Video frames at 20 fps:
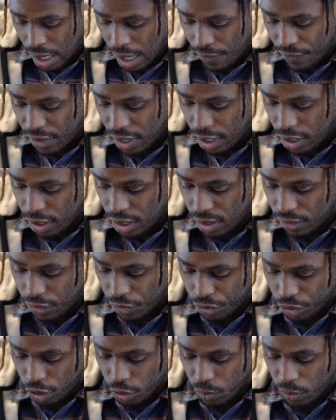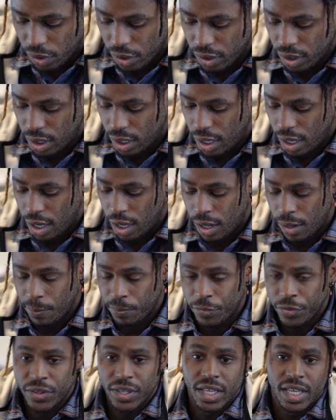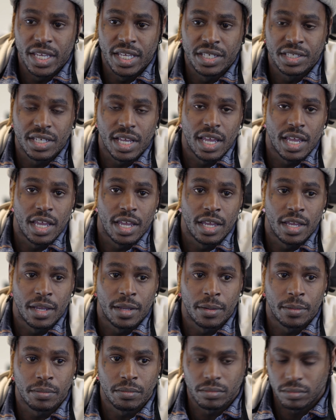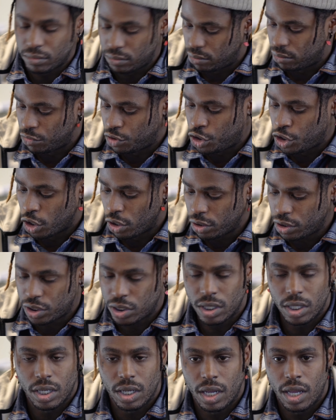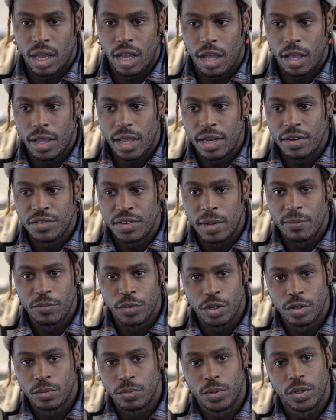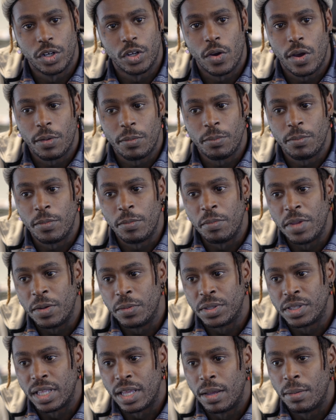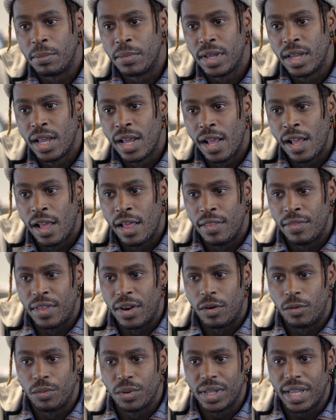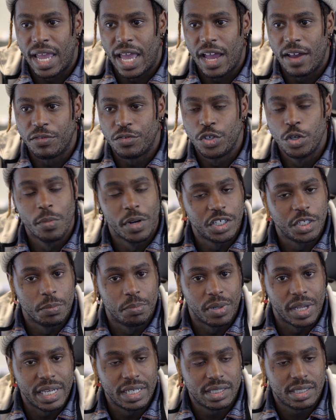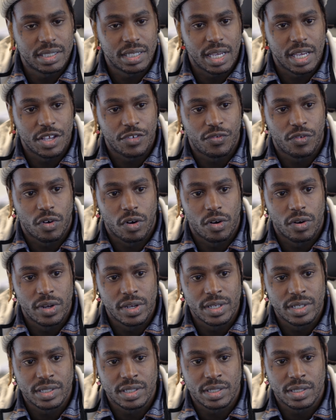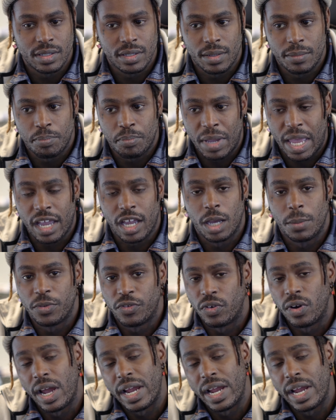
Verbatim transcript: And then the third one um, is a church uh, in Denver. We're going to go out and meet with them. They don't really have too much in place as far as backups for